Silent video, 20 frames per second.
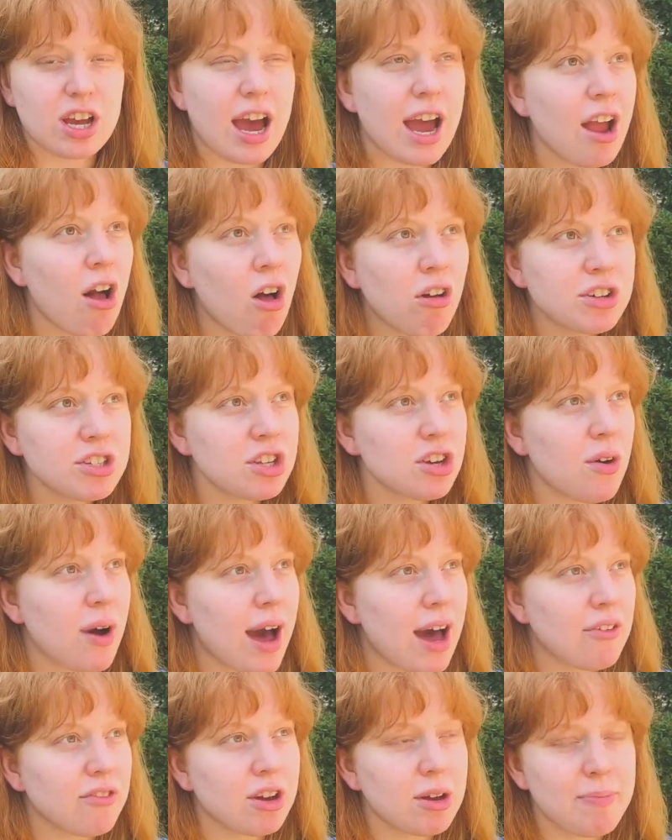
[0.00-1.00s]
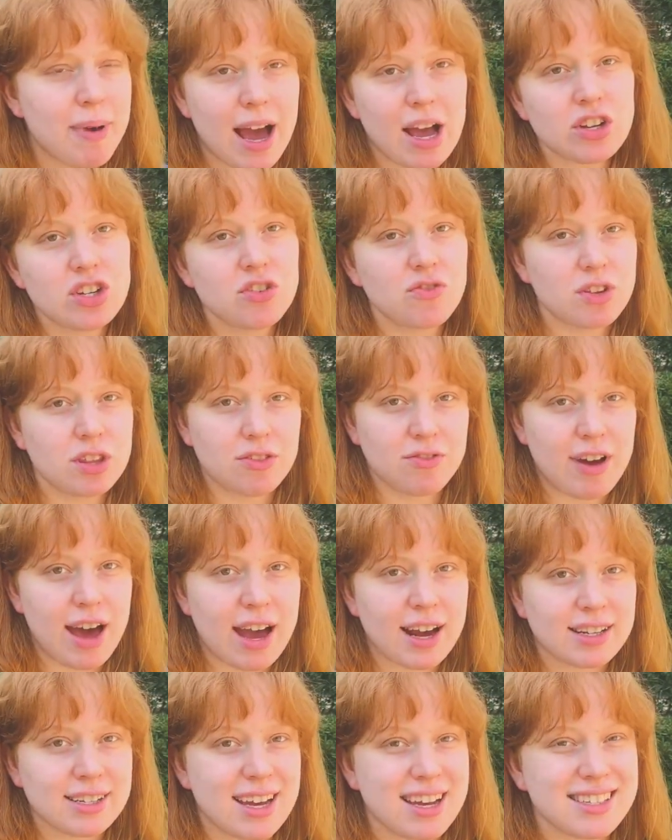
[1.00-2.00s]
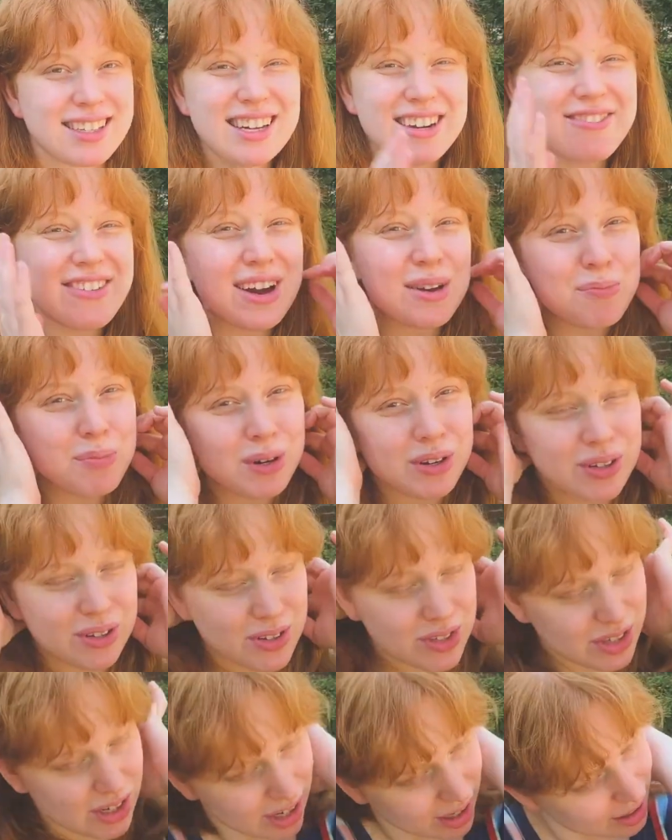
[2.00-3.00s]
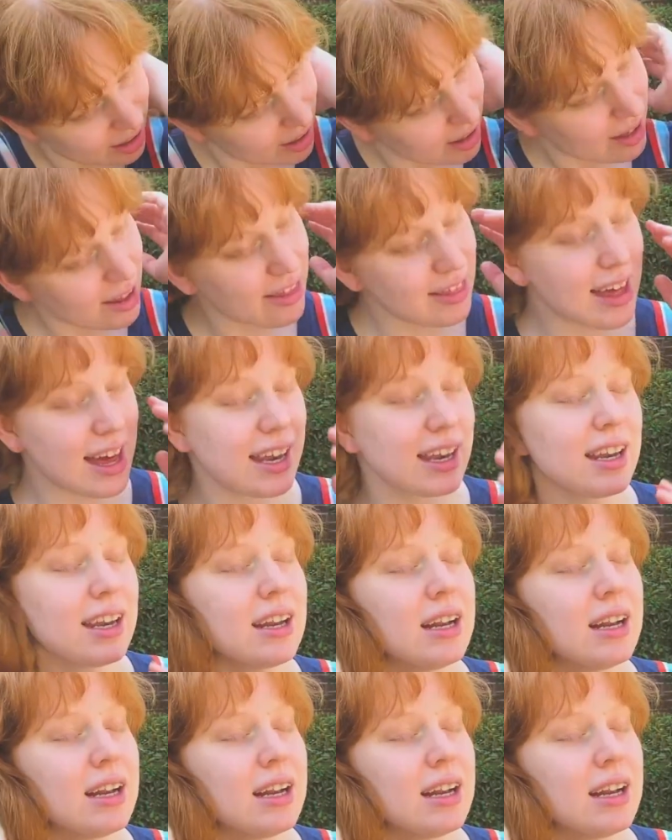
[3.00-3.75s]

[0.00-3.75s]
I also have compassion for the fact, as an event producer, that